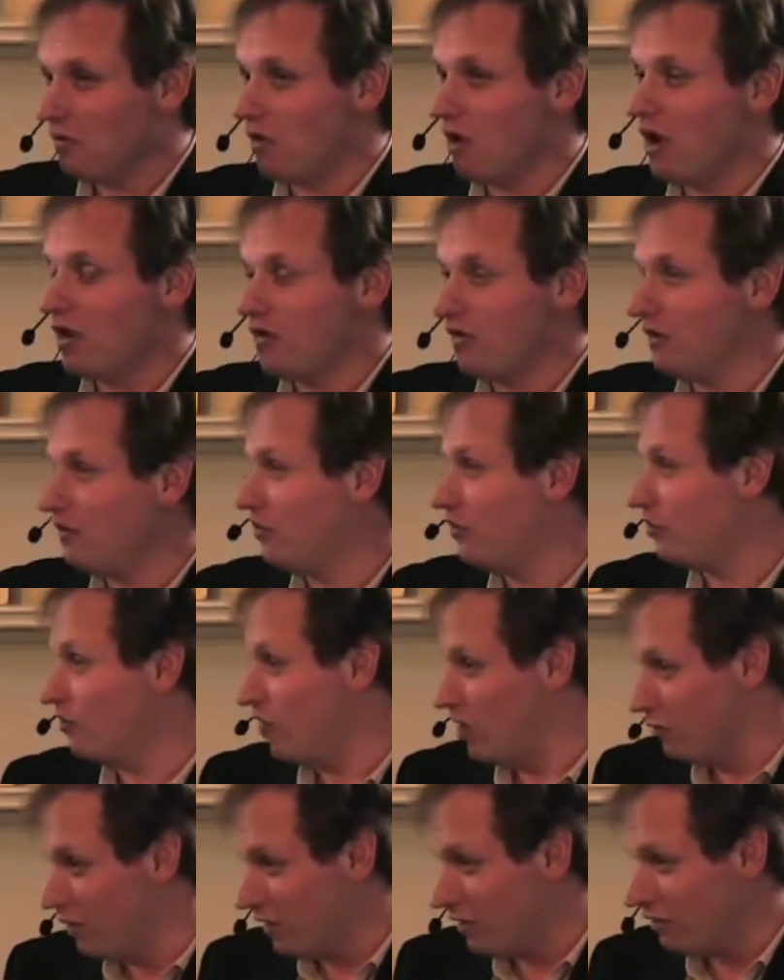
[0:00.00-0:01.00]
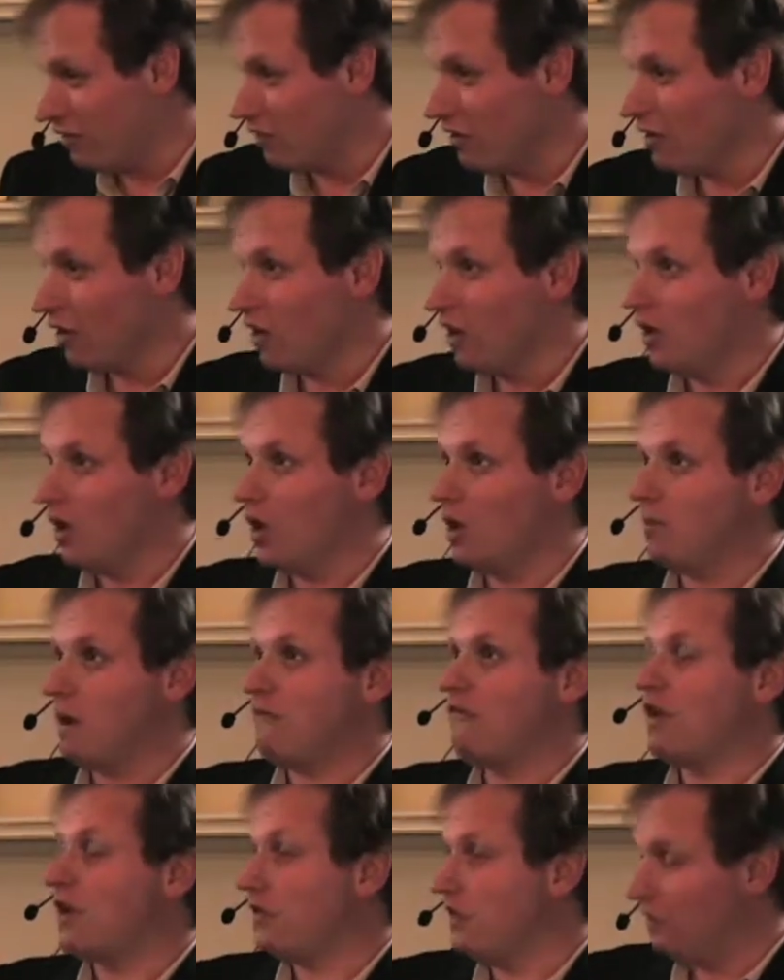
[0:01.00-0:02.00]
utterly disturbing.
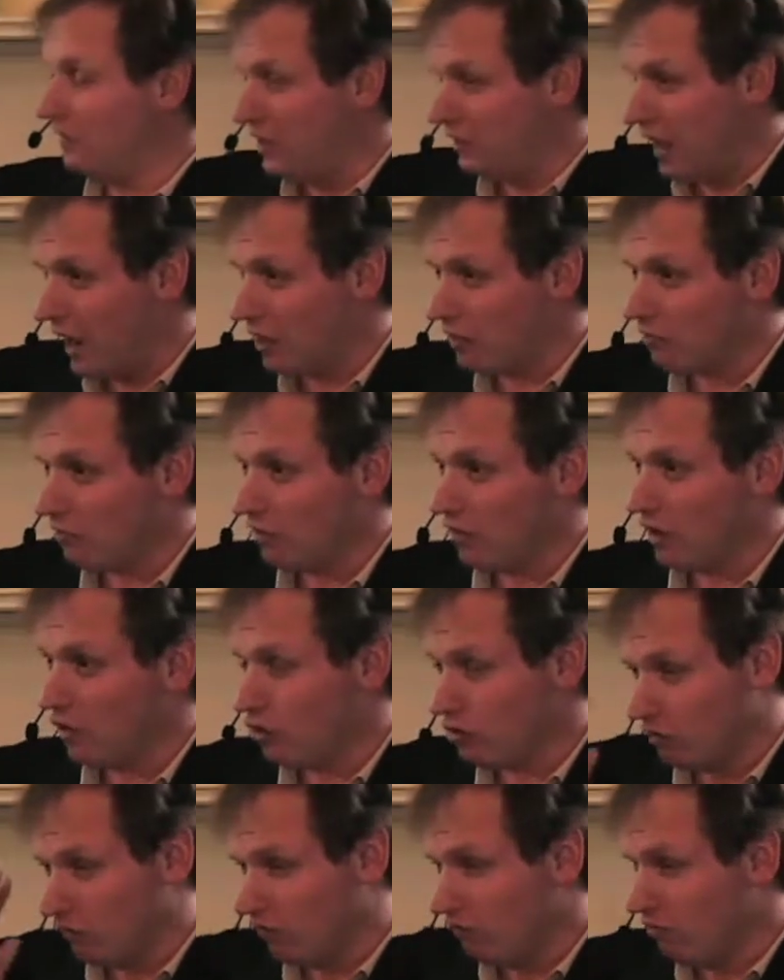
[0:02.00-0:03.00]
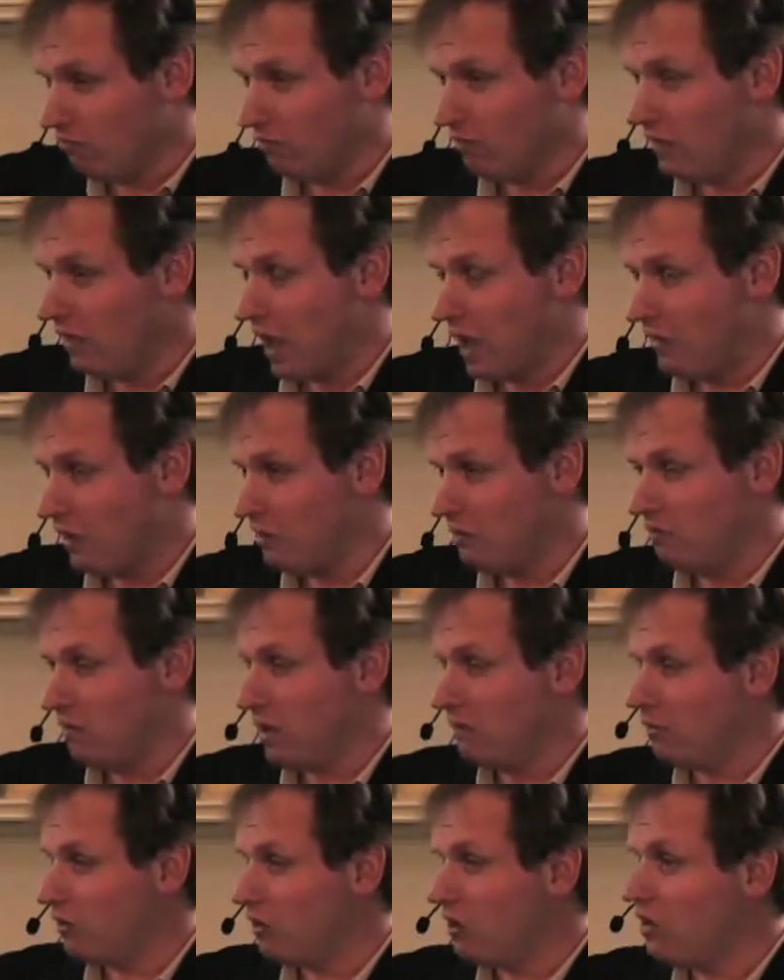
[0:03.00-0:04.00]
I forget the lead actor in there. I should have had that in
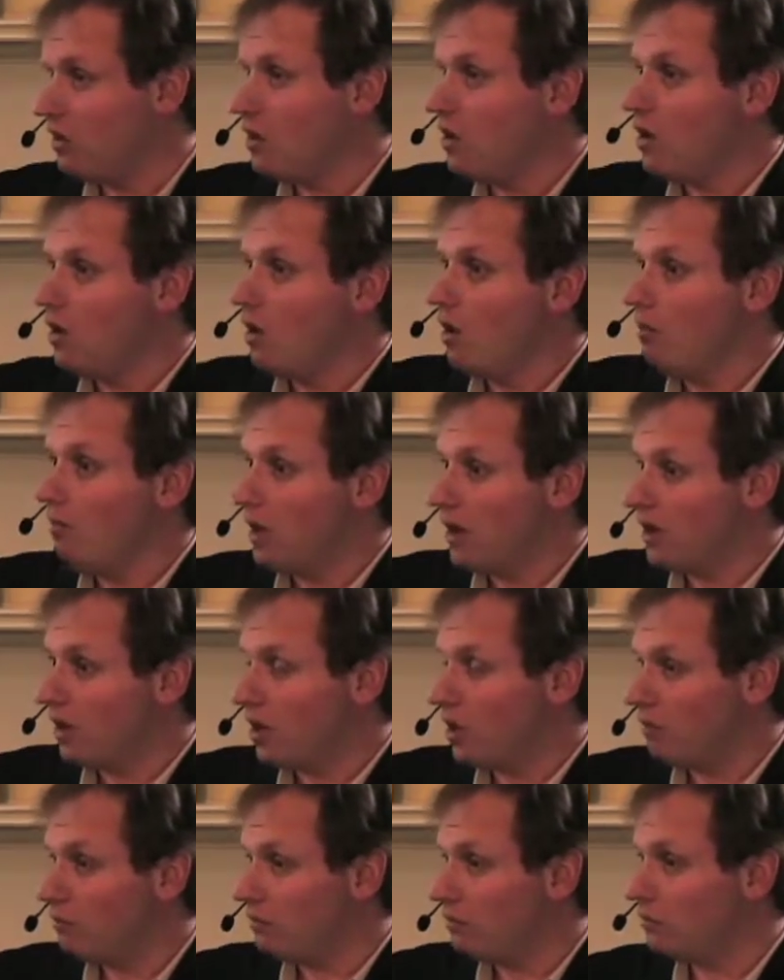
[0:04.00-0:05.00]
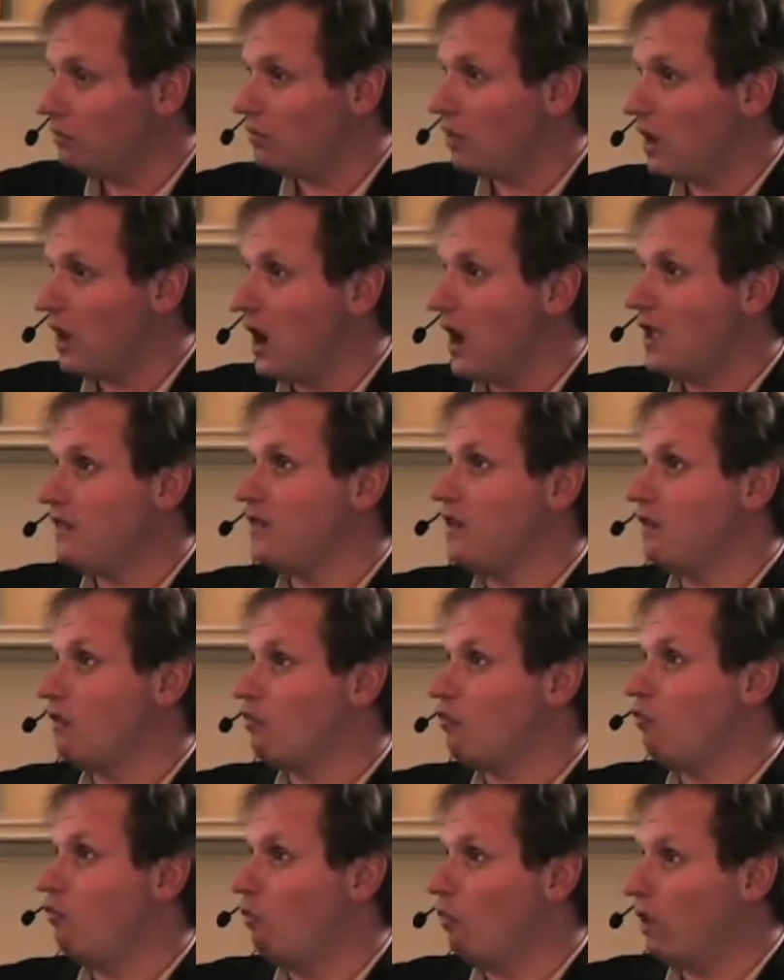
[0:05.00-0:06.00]
memory. But I think
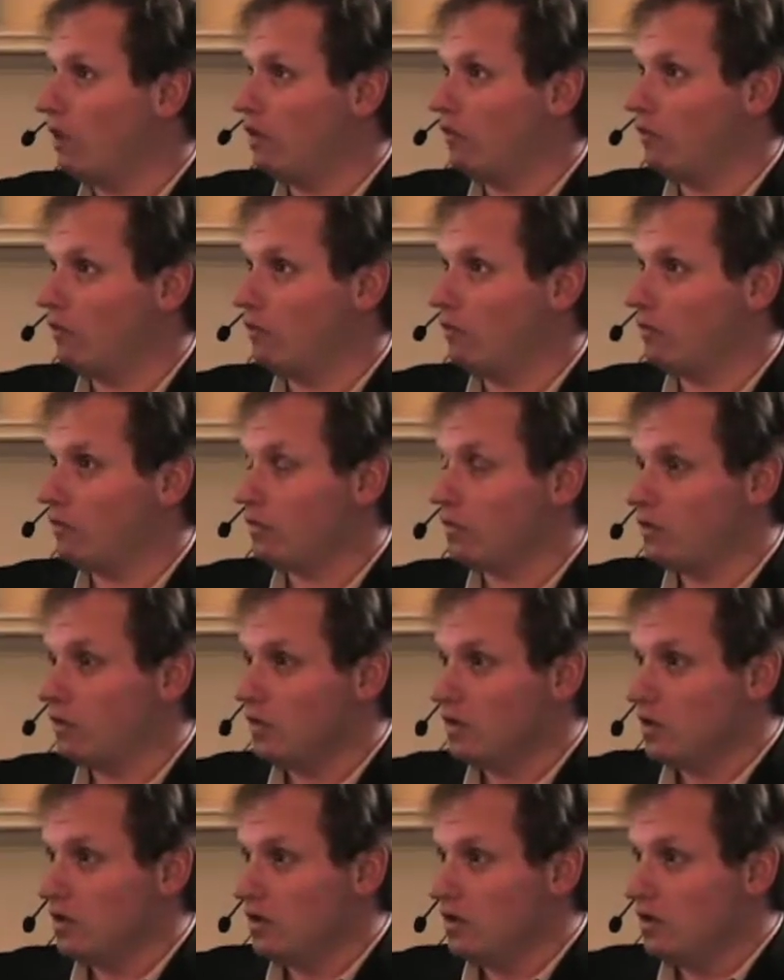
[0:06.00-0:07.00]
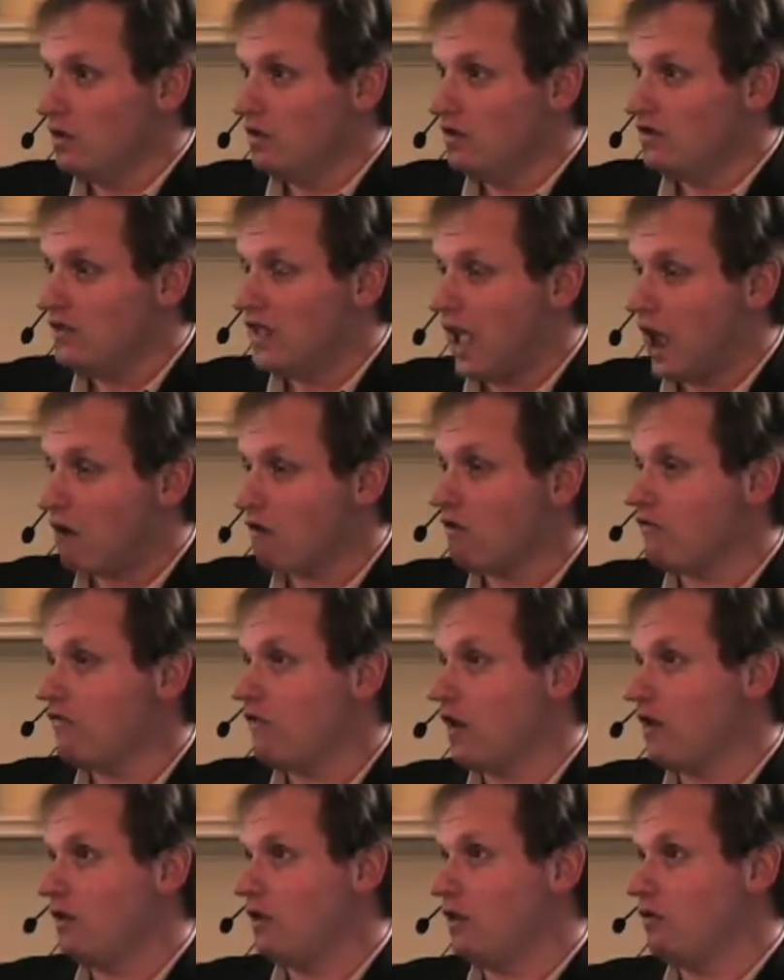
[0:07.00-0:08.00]
it's one of those
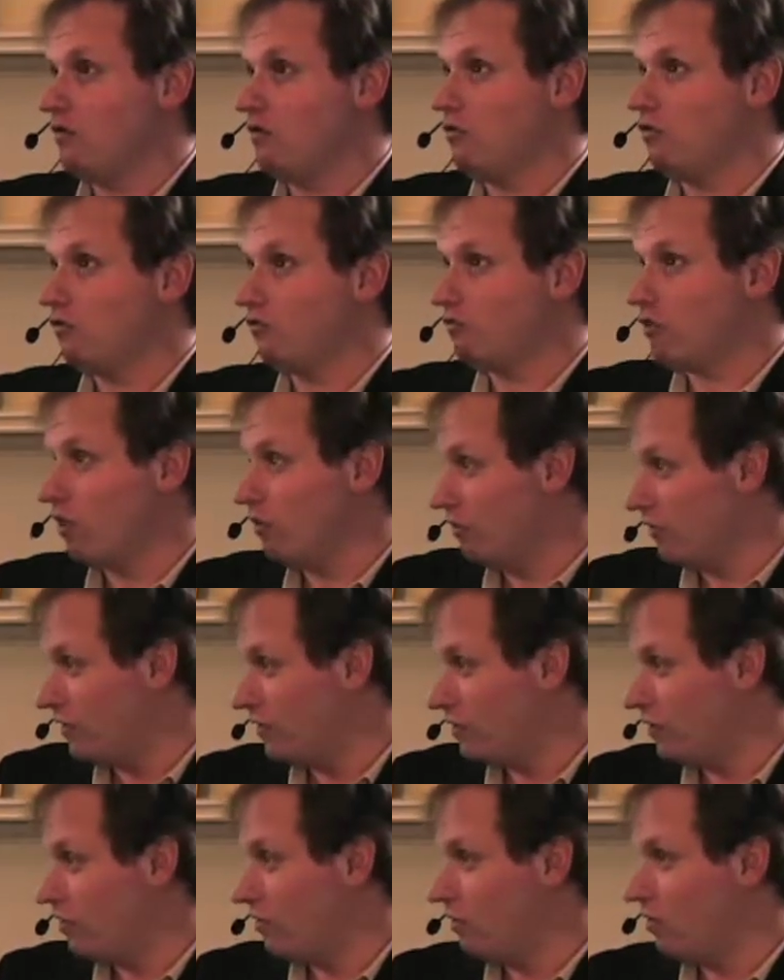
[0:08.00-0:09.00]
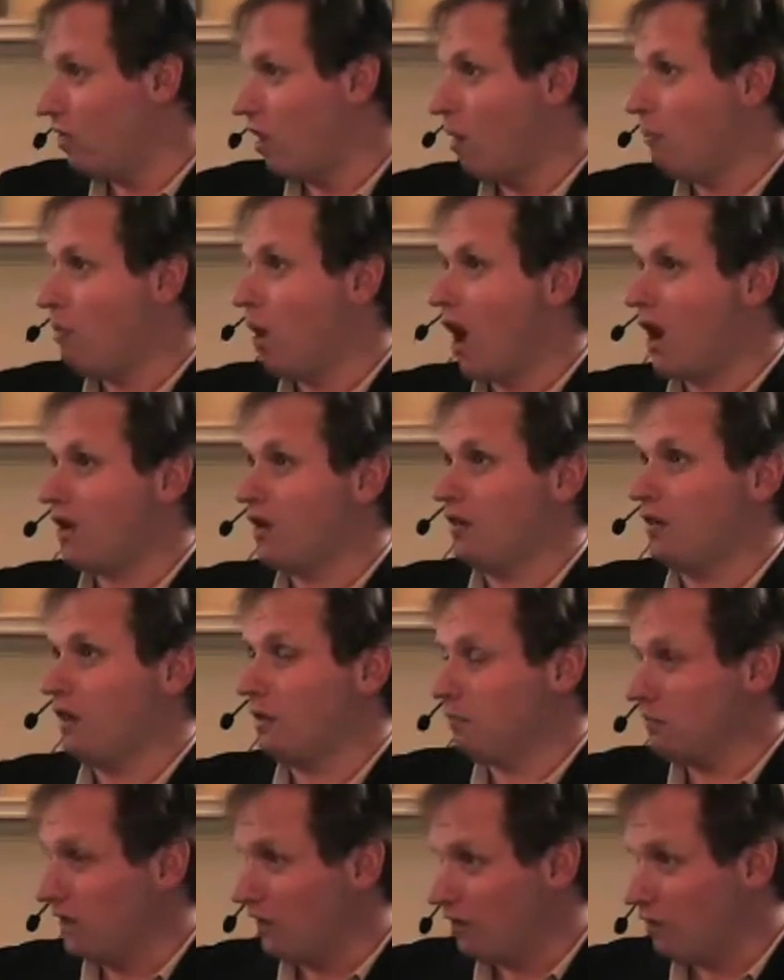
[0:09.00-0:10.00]
terrifyingly gross,
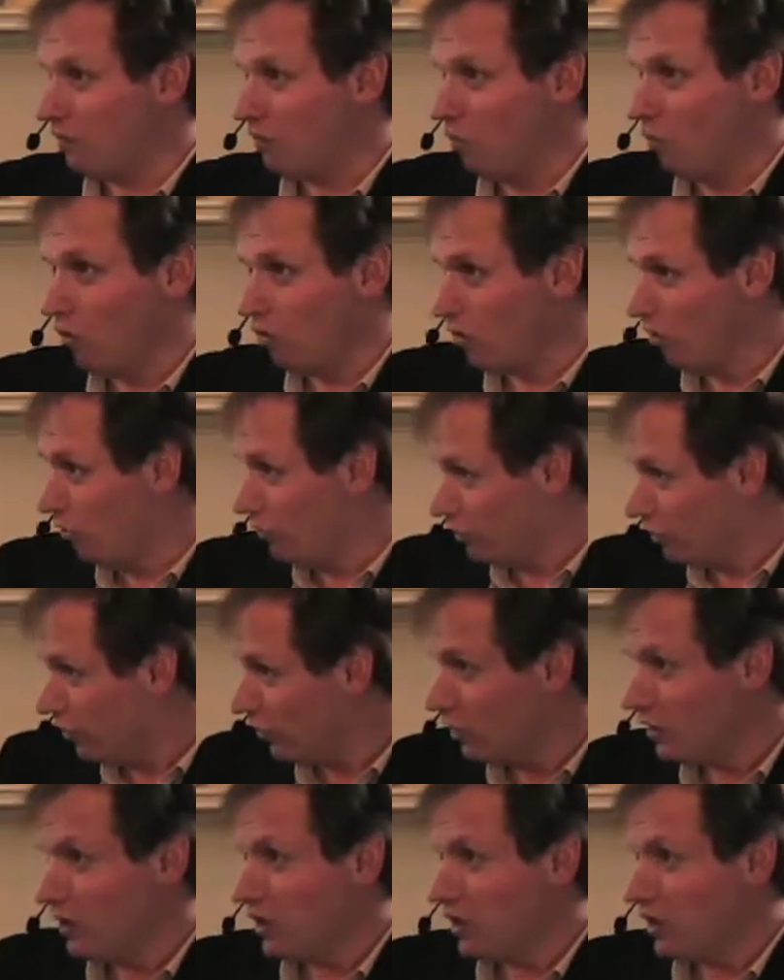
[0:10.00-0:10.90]
apocalyptic world